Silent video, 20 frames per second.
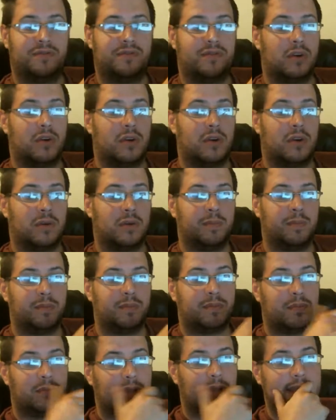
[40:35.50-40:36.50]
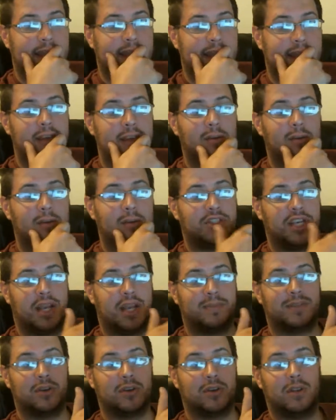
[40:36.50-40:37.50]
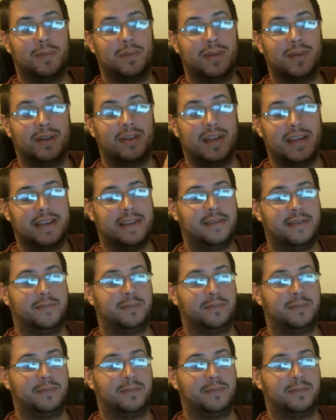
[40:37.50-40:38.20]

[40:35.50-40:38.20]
for like a heel champ to